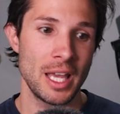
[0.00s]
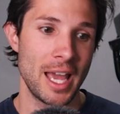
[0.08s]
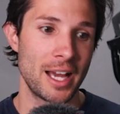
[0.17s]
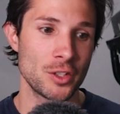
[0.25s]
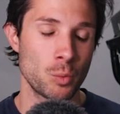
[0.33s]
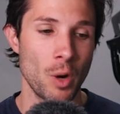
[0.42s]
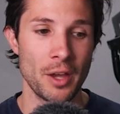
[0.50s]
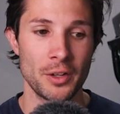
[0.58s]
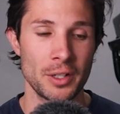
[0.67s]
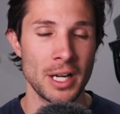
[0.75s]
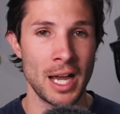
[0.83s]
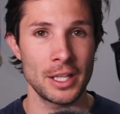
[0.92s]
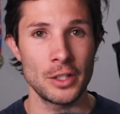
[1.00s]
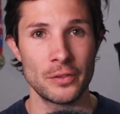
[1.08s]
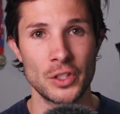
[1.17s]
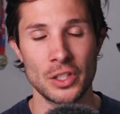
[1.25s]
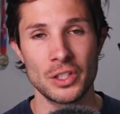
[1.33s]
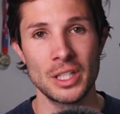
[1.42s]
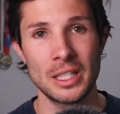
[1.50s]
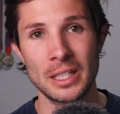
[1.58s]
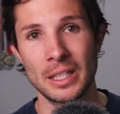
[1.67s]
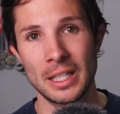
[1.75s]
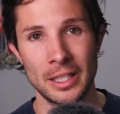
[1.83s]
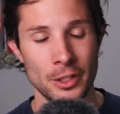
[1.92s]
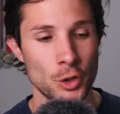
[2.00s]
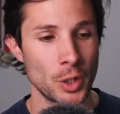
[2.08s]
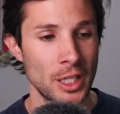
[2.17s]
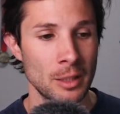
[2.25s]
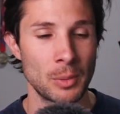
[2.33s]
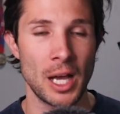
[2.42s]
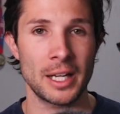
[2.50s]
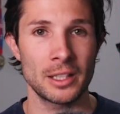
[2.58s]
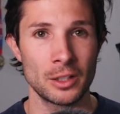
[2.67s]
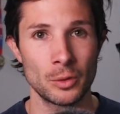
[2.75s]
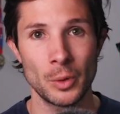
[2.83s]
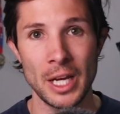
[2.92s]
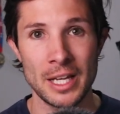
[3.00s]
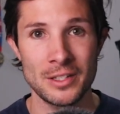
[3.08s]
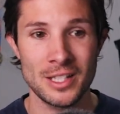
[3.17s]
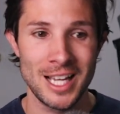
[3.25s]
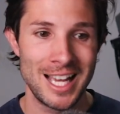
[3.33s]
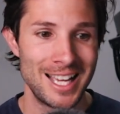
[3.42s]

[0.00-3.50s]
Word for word: as whether or not you've succeeded in a training block and in a race,